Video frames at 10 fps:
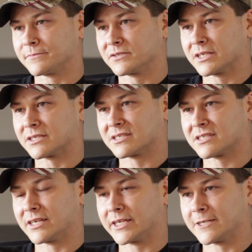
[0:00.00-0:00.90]
You need to
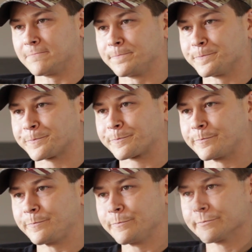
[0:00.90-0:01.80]
study it.
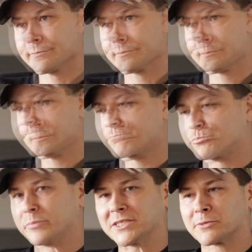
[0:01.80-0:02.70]

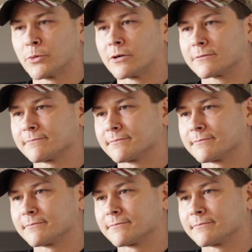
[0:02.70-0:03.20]
Be smart.